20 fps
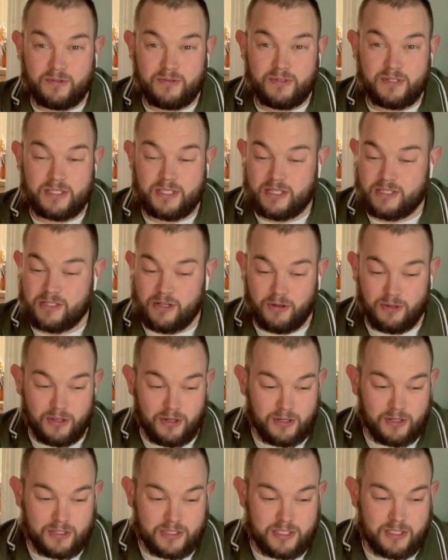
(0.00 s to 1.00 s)
This is no
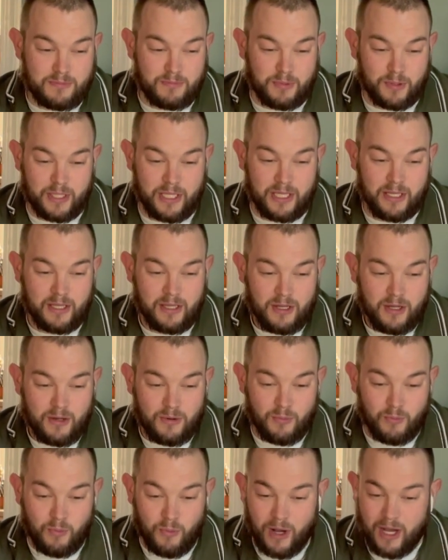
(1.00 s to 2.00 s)
longer simply
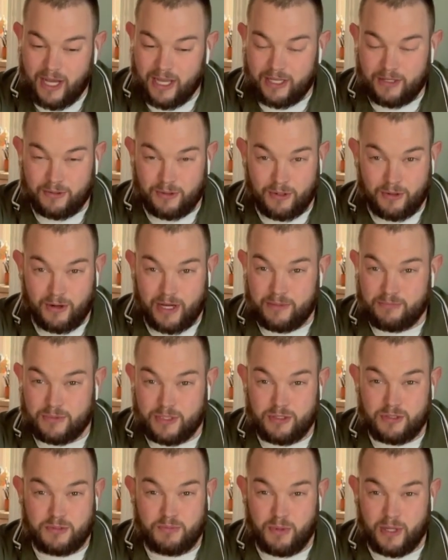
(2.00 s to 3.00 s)
wine or grape
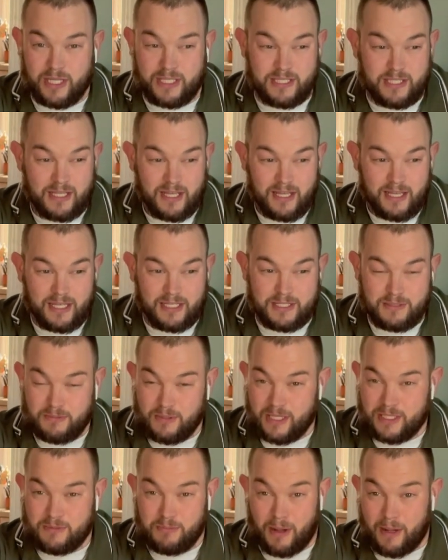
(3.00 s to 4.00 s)
juice, but
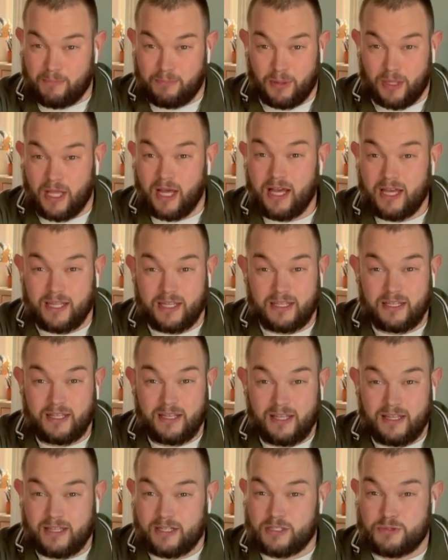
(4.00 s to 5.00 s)
it's my blood
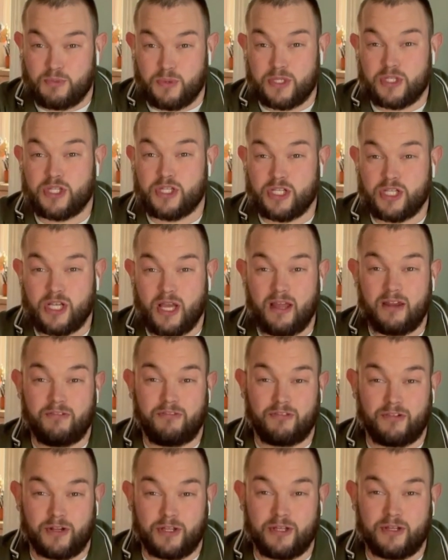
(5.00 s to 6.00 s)
that has been shed
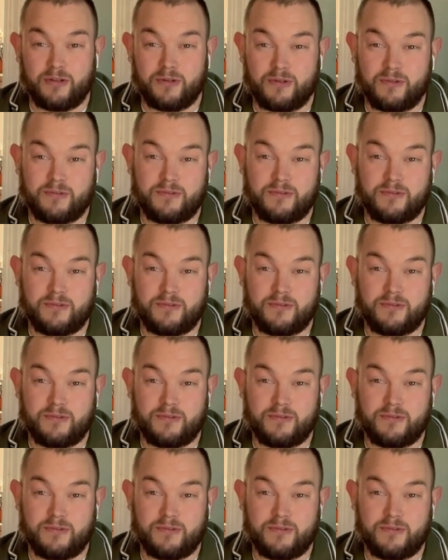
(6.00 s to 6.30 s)
for you.